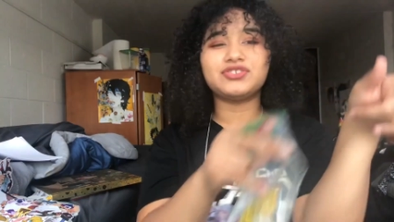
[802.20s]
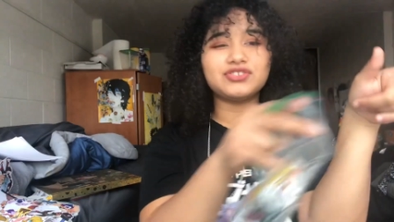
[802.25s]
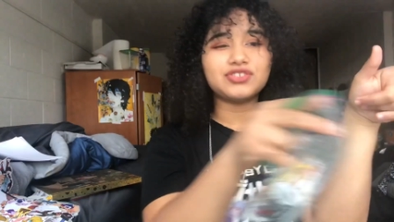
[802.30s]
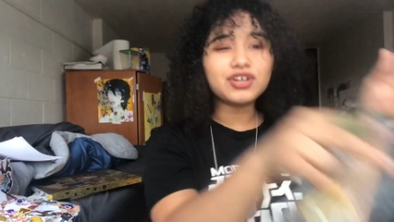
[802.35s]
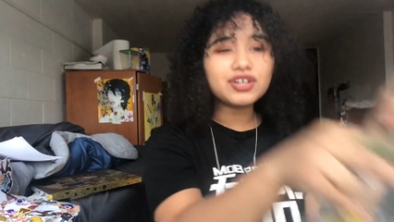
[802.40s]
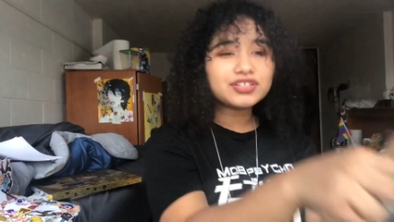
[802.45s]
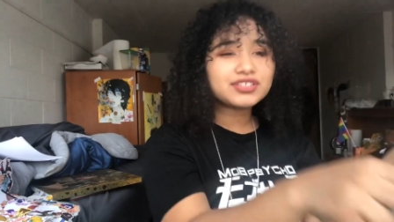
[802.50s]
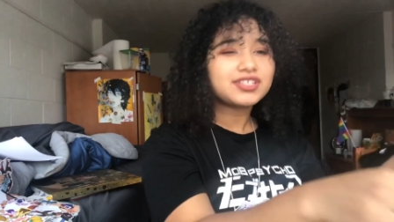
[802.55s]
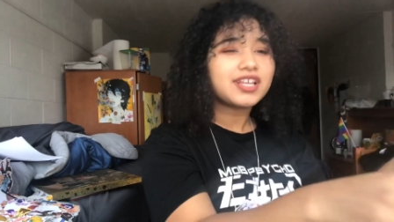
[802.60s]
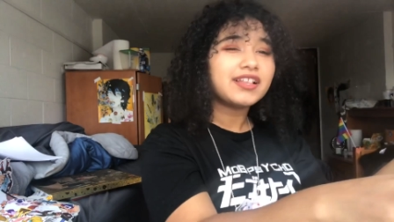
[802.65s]

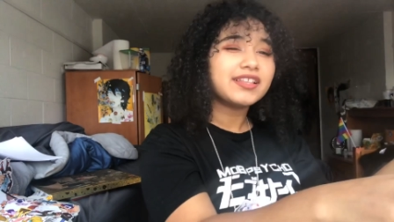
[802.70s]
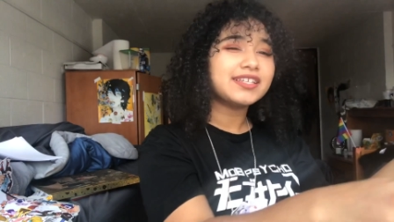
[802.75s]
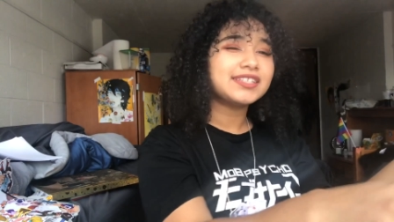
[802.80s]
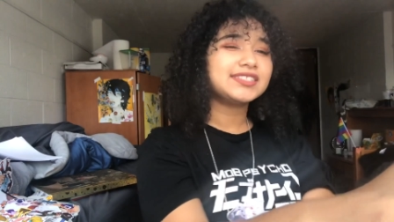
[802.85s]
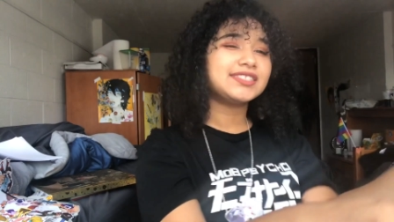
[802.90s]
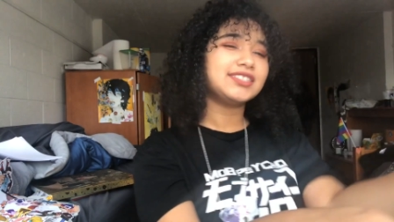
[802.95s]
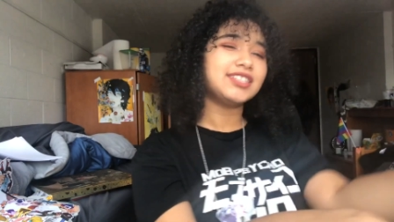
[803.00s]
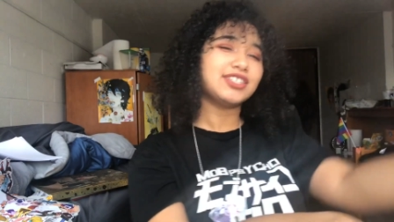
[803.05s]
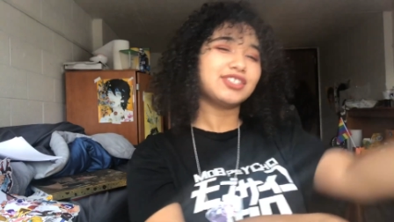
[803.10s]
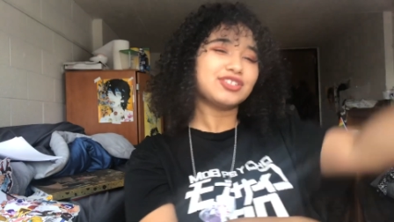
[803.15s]
Start
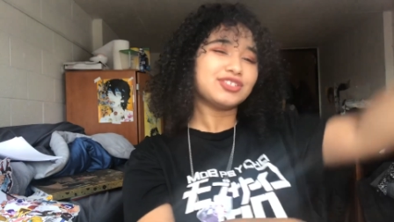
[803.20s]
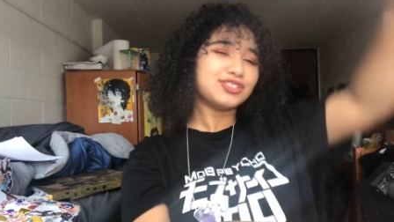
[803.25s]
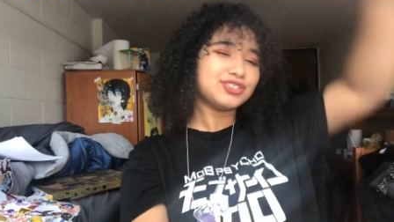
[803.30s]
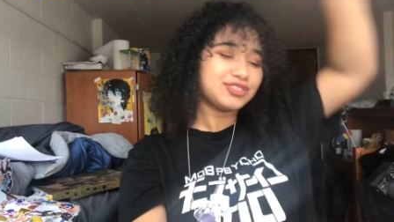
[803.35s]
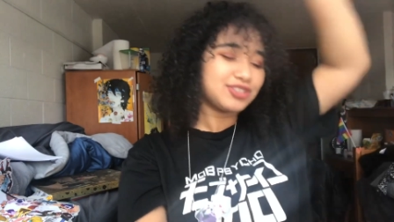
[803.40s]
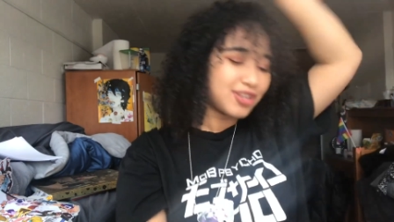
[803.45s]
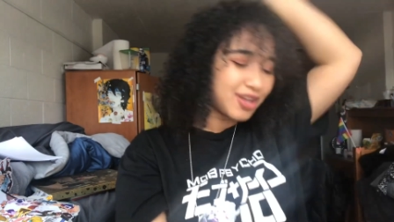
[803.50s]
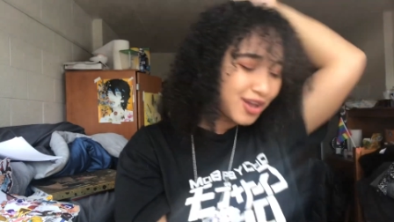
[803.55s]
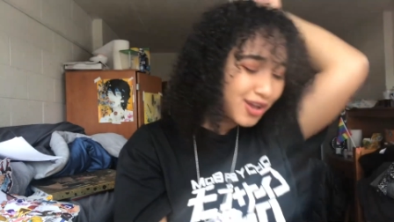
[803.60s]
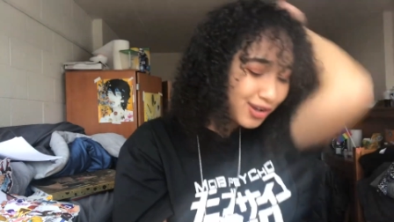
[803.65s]
selling
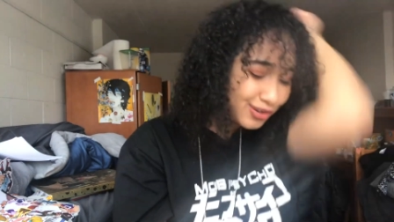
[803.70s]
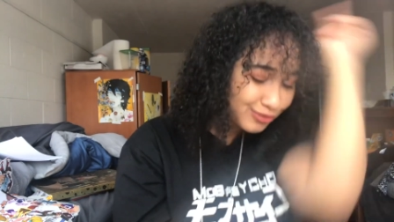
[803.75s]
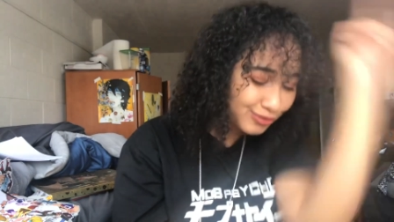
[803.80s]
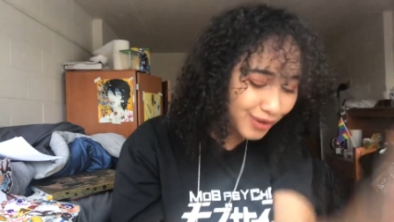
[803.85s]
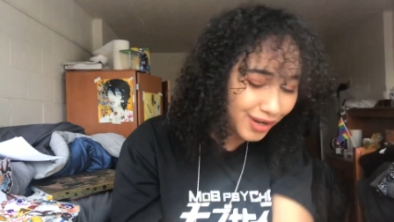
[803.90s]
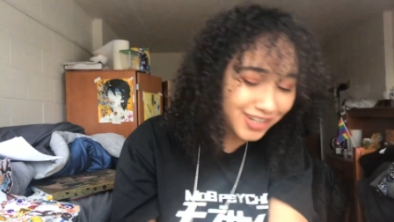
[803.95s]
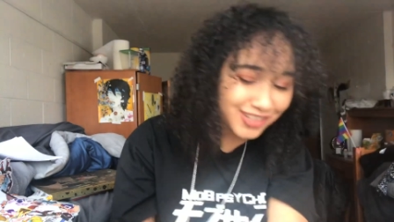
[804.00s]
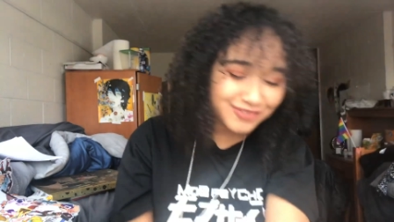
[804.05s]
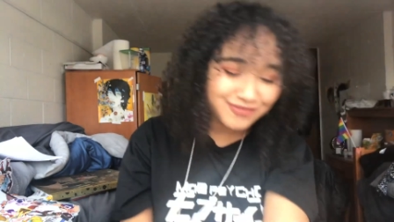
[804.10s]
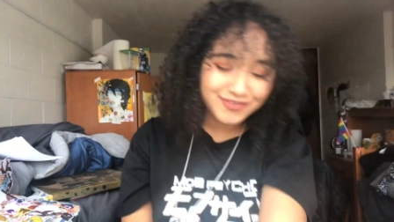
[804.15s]
stickers,
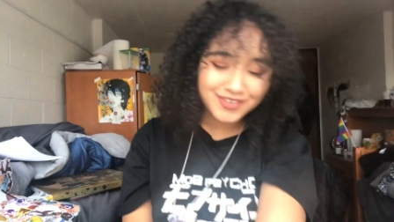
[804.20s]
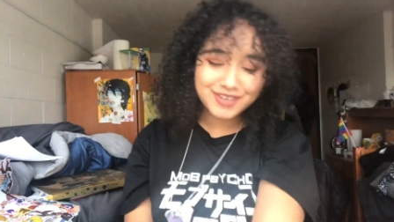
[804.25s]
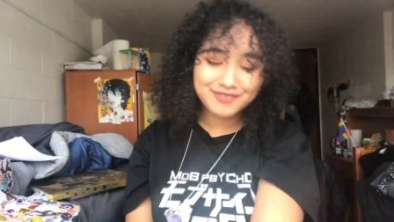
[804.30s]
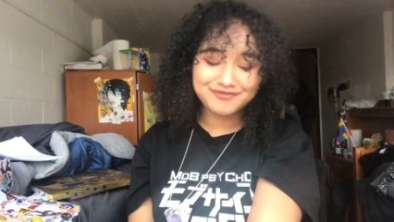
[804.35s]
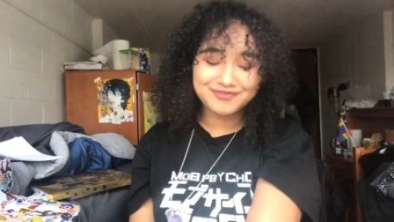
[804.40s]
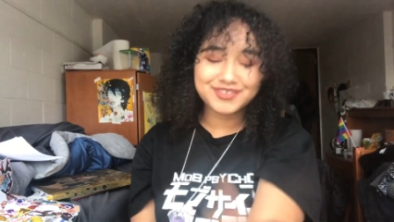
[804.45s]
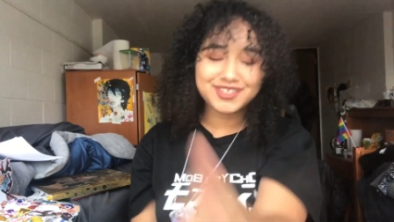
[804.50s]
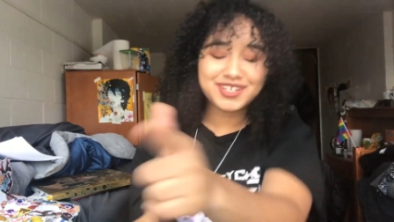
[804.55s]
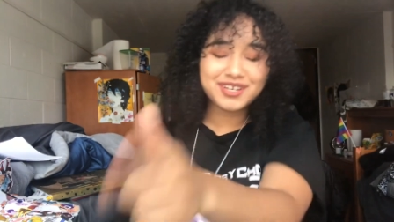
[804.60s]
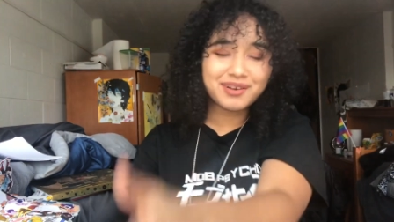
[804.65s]

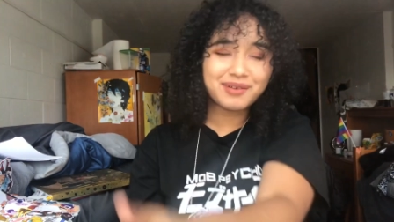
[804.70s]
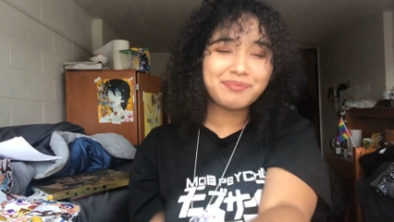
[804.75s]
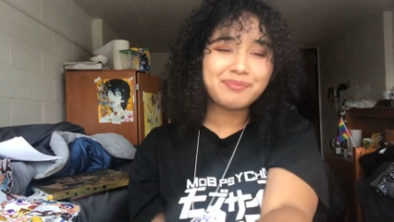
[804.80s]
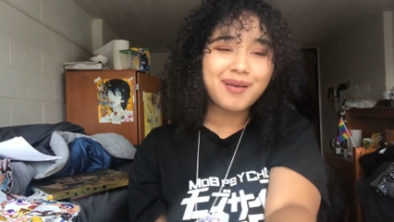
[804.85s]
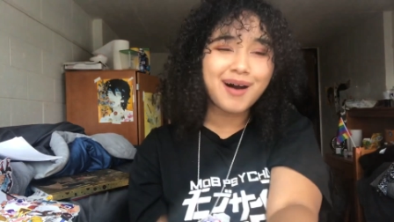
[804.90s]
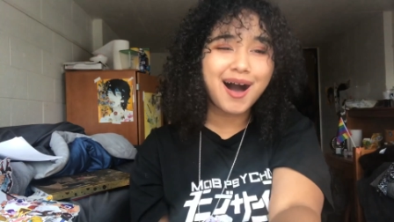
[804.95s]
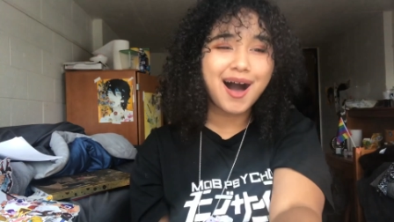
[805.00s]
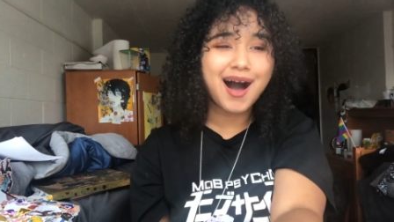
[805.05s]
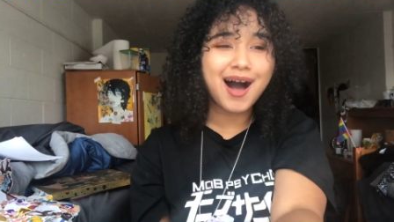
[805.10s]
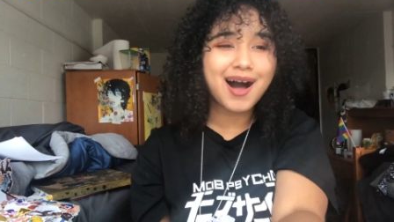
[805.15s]
$1.50 a
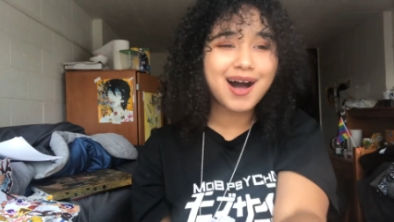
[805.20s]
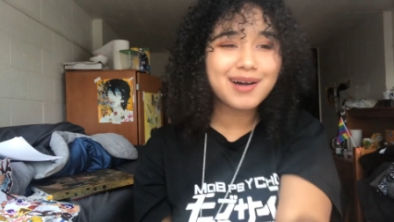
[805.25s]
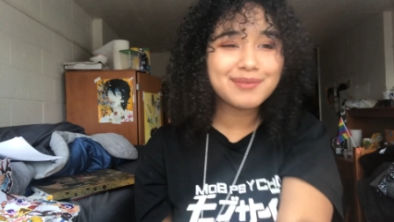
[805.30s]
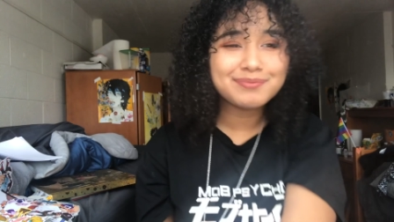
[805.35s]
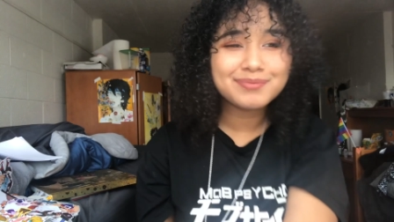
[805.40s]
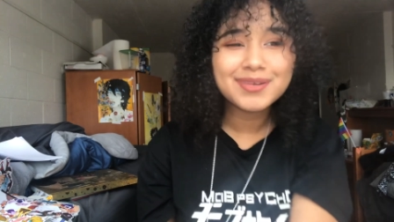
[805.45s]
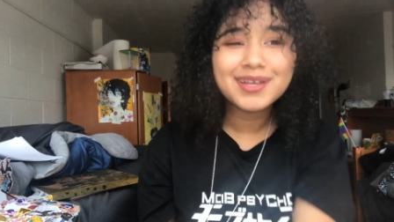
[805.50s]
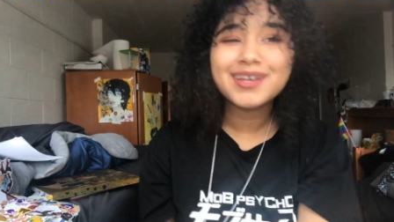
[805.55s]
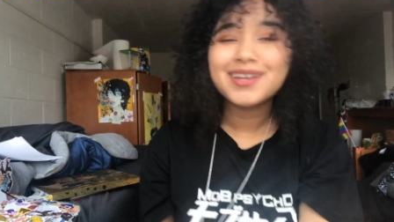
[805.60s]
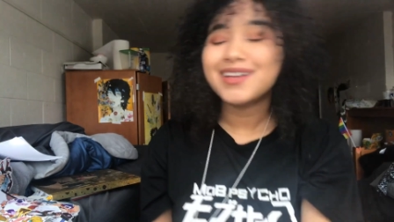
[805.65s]

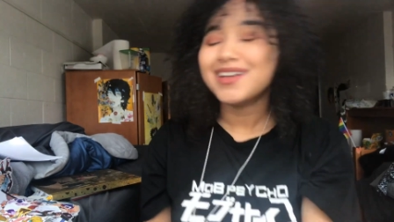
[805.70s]
pop,